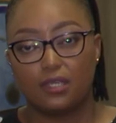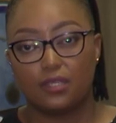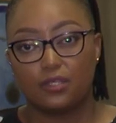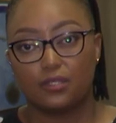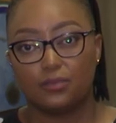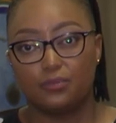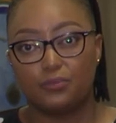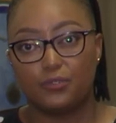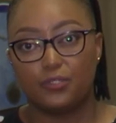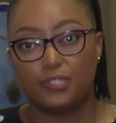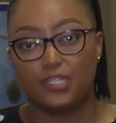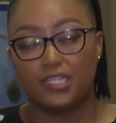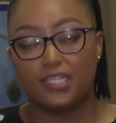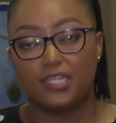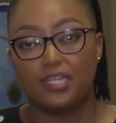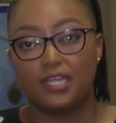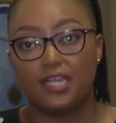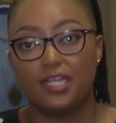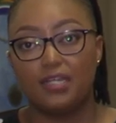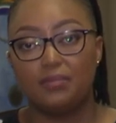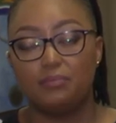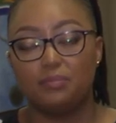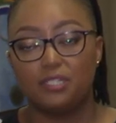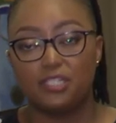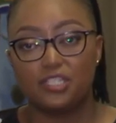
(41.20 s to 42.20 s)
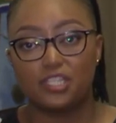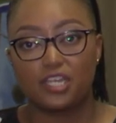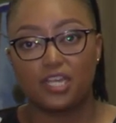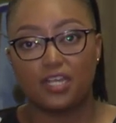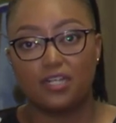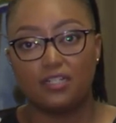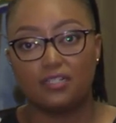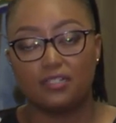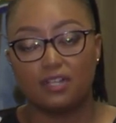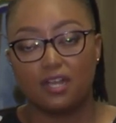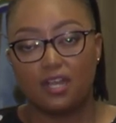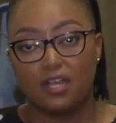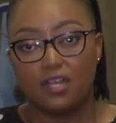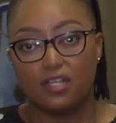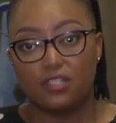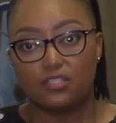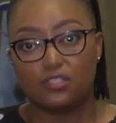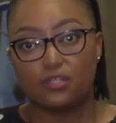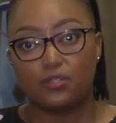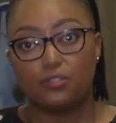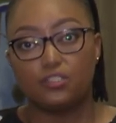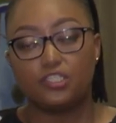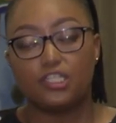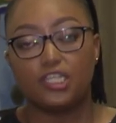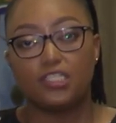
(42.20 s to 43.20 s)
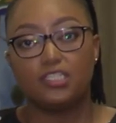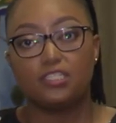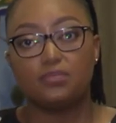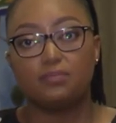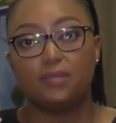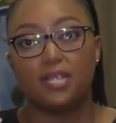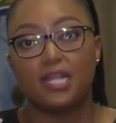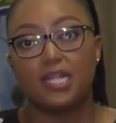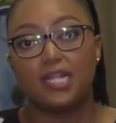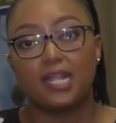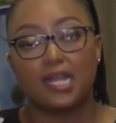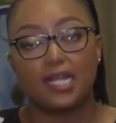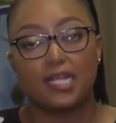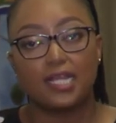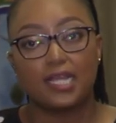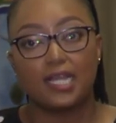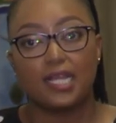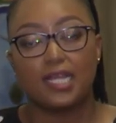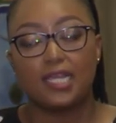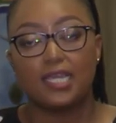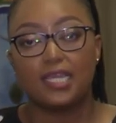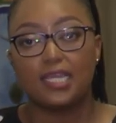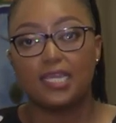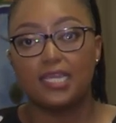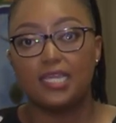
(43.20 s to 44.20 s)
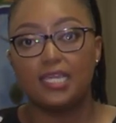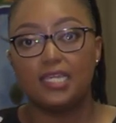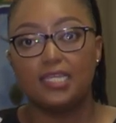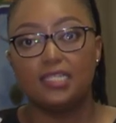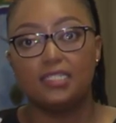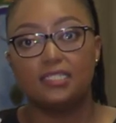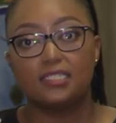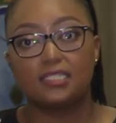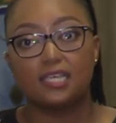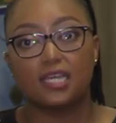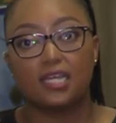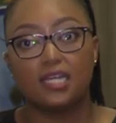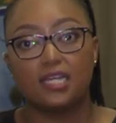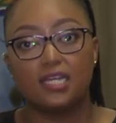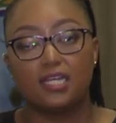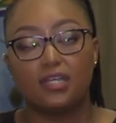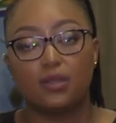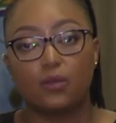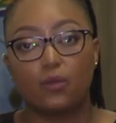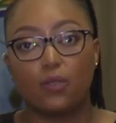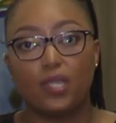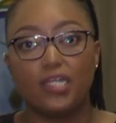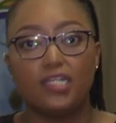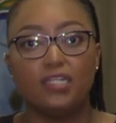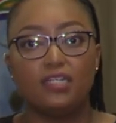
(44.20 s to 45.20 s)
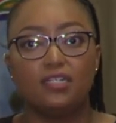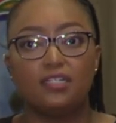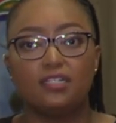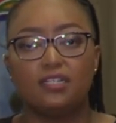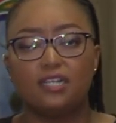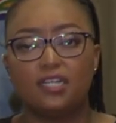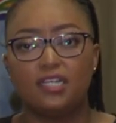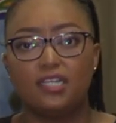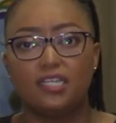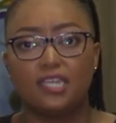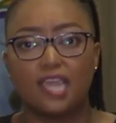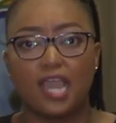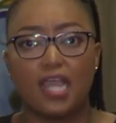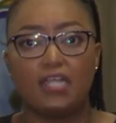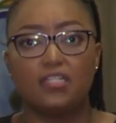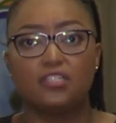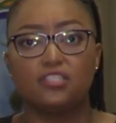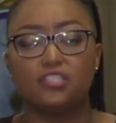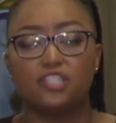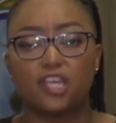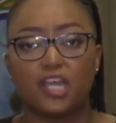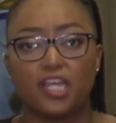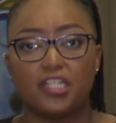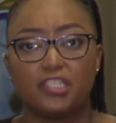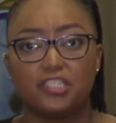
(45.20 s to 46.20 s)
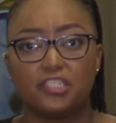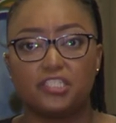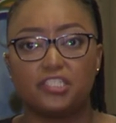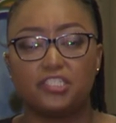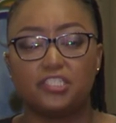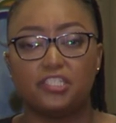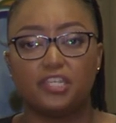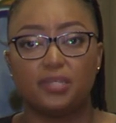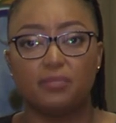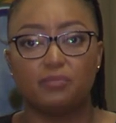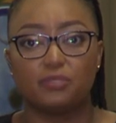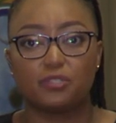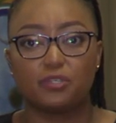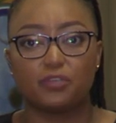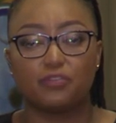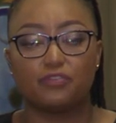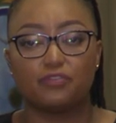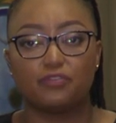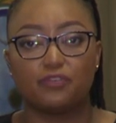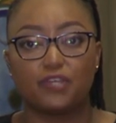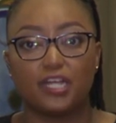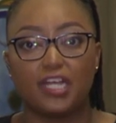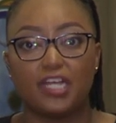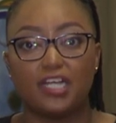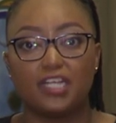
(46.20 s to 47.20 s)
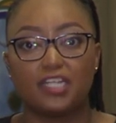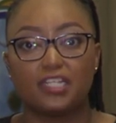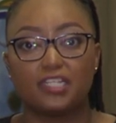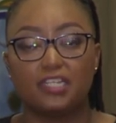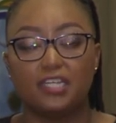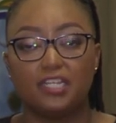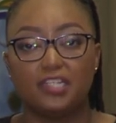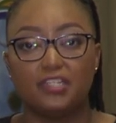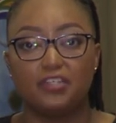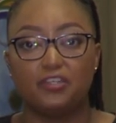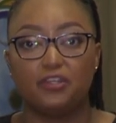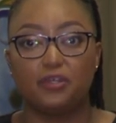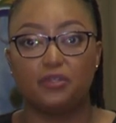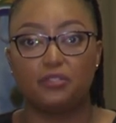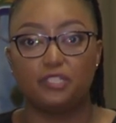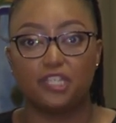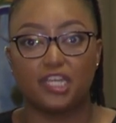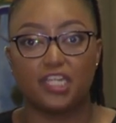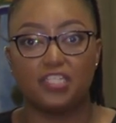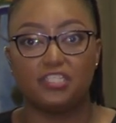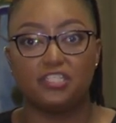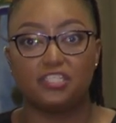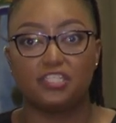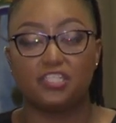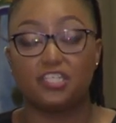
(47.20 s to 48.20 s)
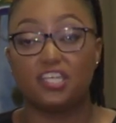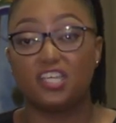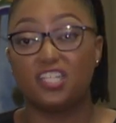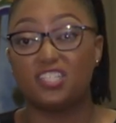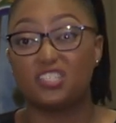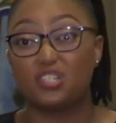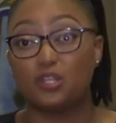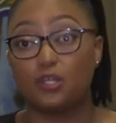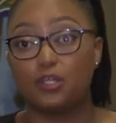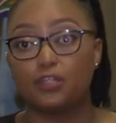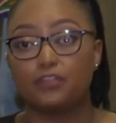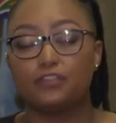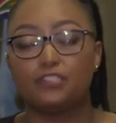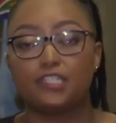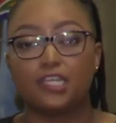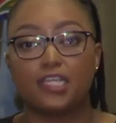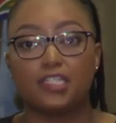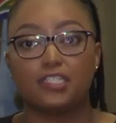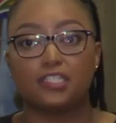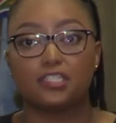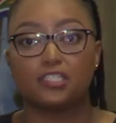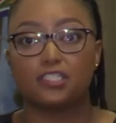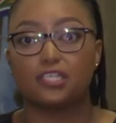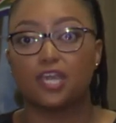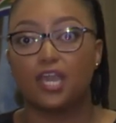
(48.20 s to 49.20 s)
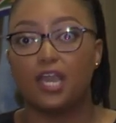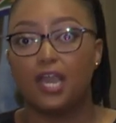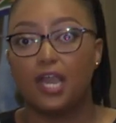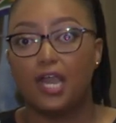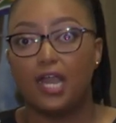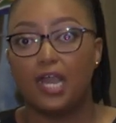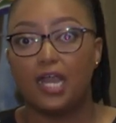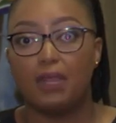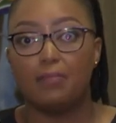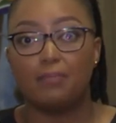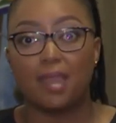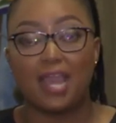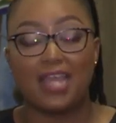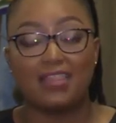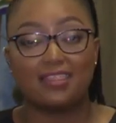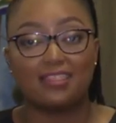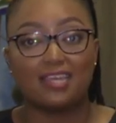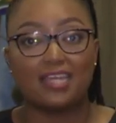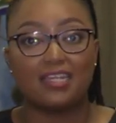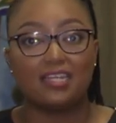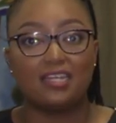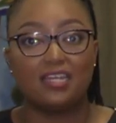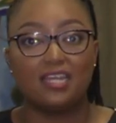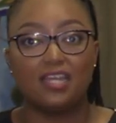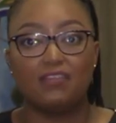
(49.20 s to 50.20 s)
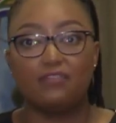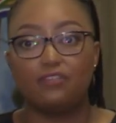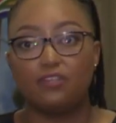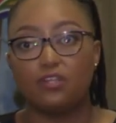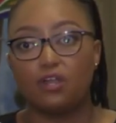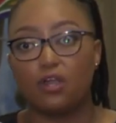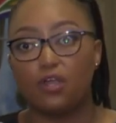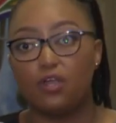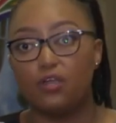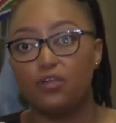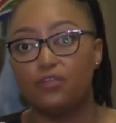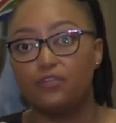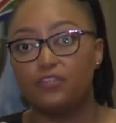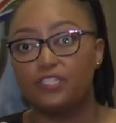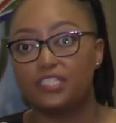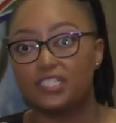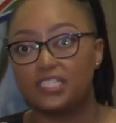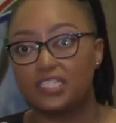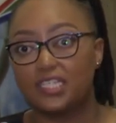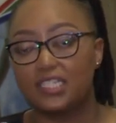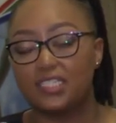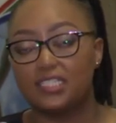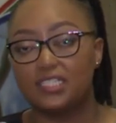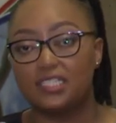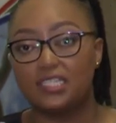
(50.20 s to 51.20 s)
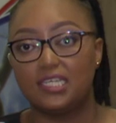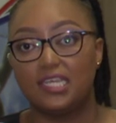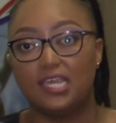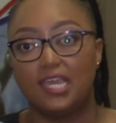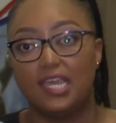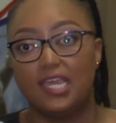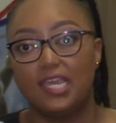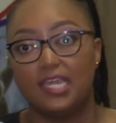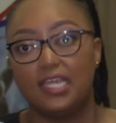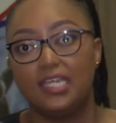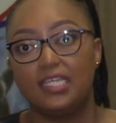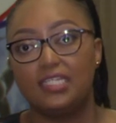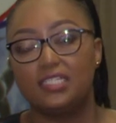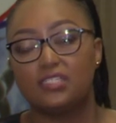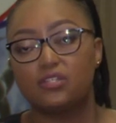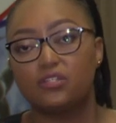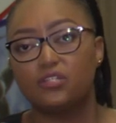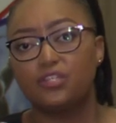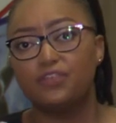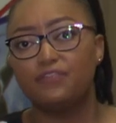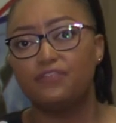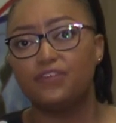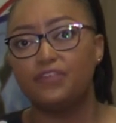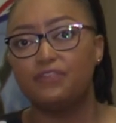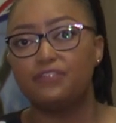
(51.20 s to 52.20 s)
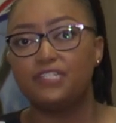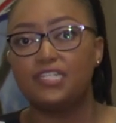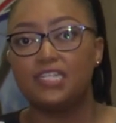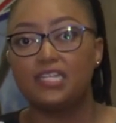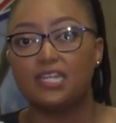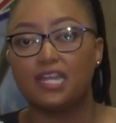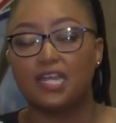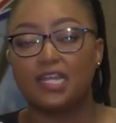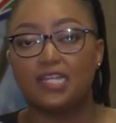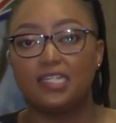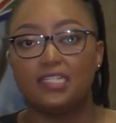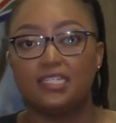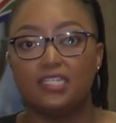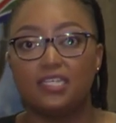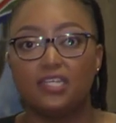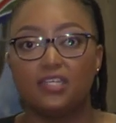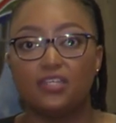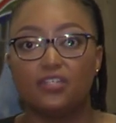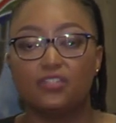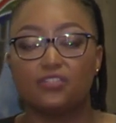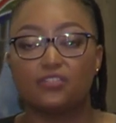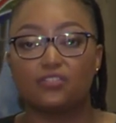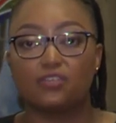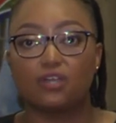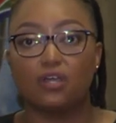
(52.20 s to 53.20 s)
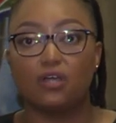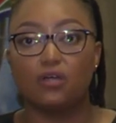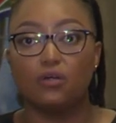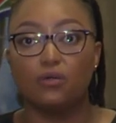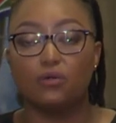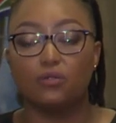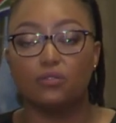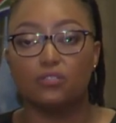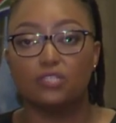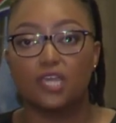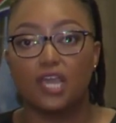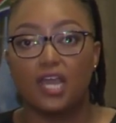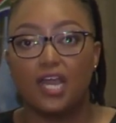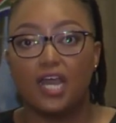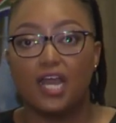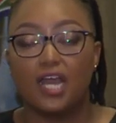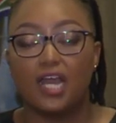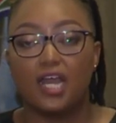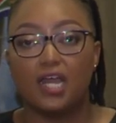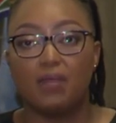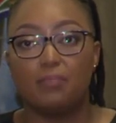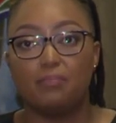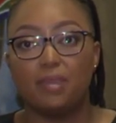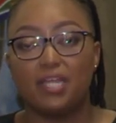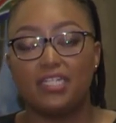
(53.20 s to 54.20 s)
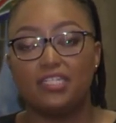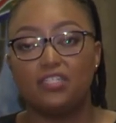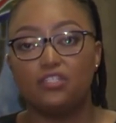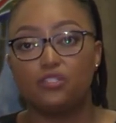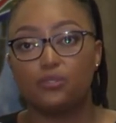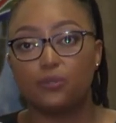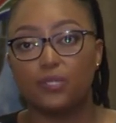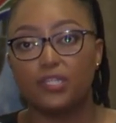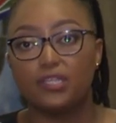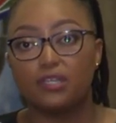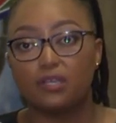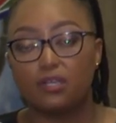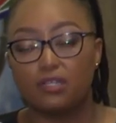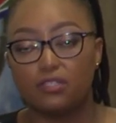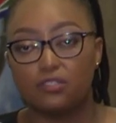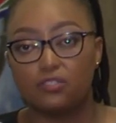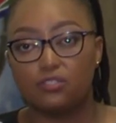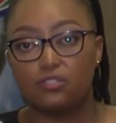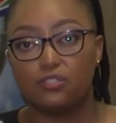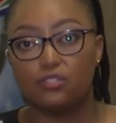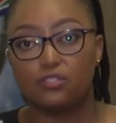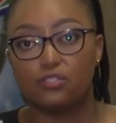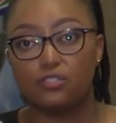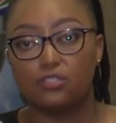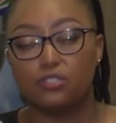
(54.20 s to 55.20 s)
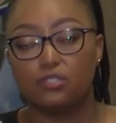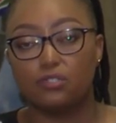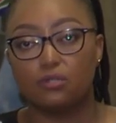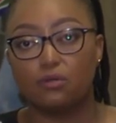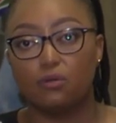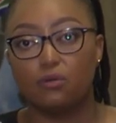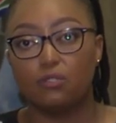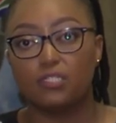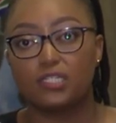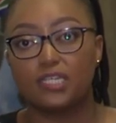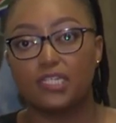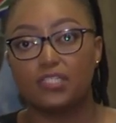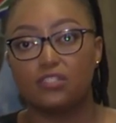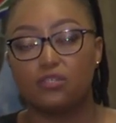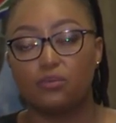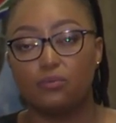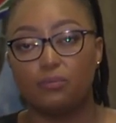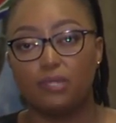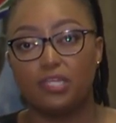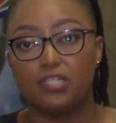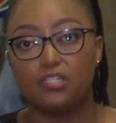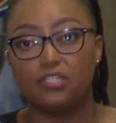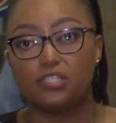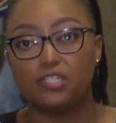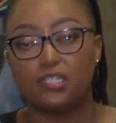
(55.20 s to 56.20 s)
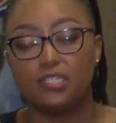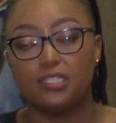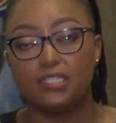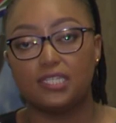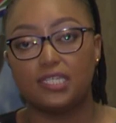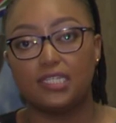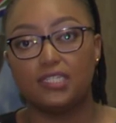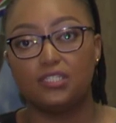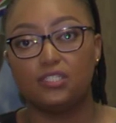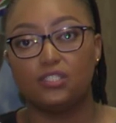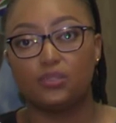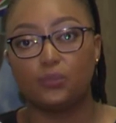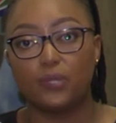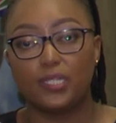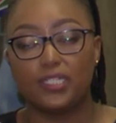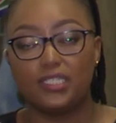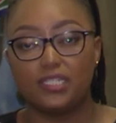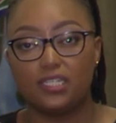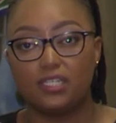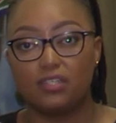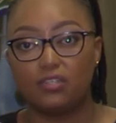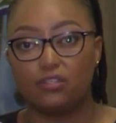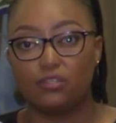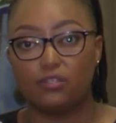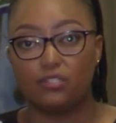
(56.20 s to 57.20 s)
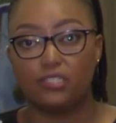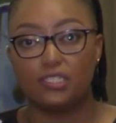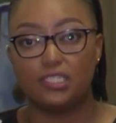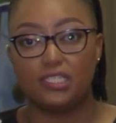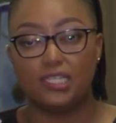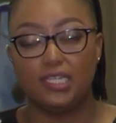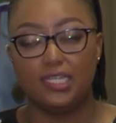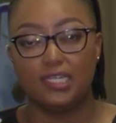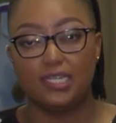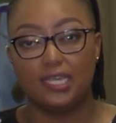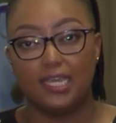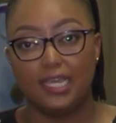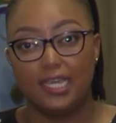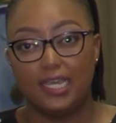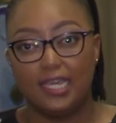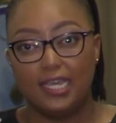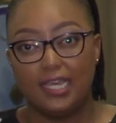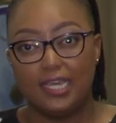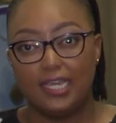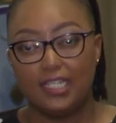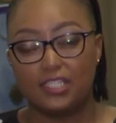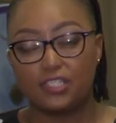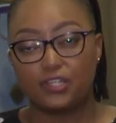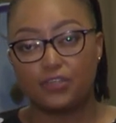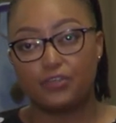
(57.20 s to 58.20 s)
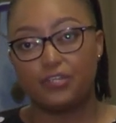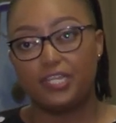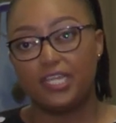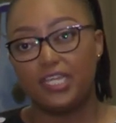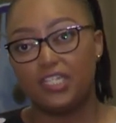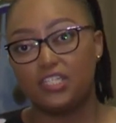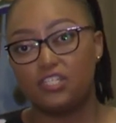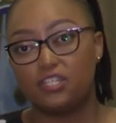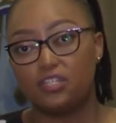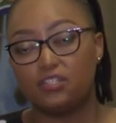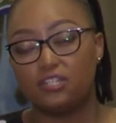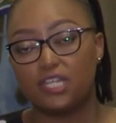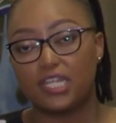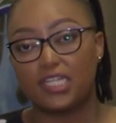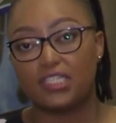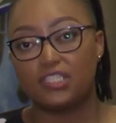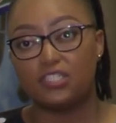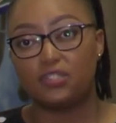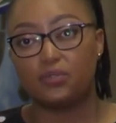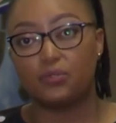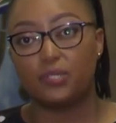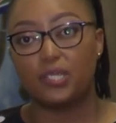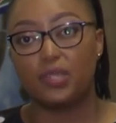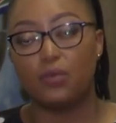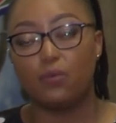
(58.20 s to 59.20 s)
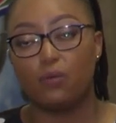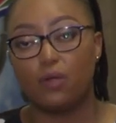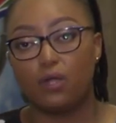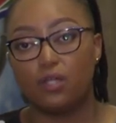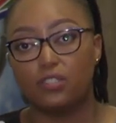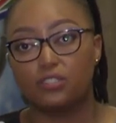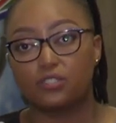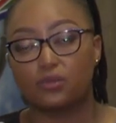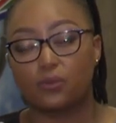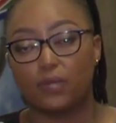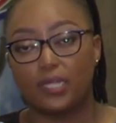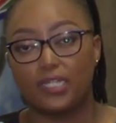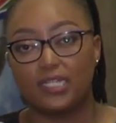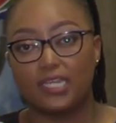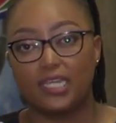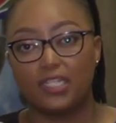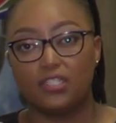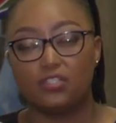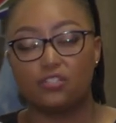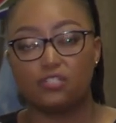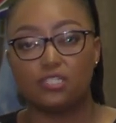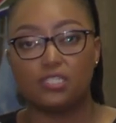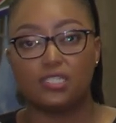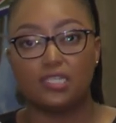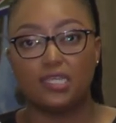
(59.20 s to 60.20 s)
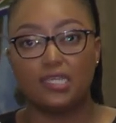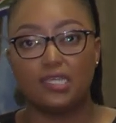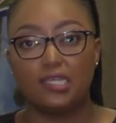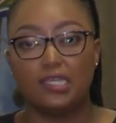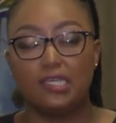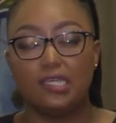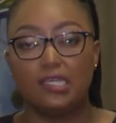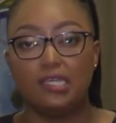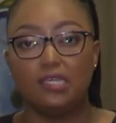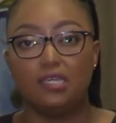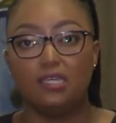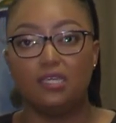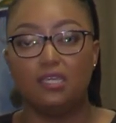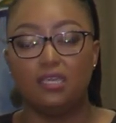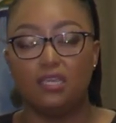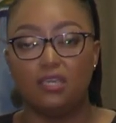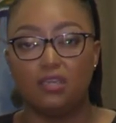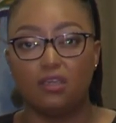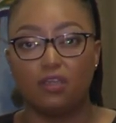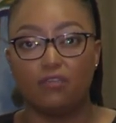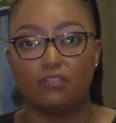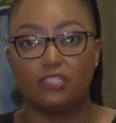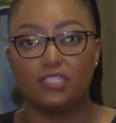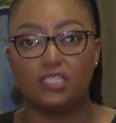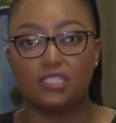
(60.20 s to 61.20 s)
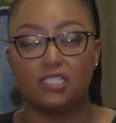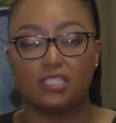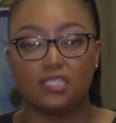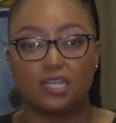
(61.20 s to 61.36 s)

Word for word: Good morning, uh, Michelle. So Judge Madlanga is uh, quite a, a, young judge in terms of, uh, you know, judges' years. A lot of judges um, at that level are over 60. He's only 59 years old, um, and he joined the Constitutional Court, as you mentioned, in 2013. His career trajectory was quite interesting. He, he obviously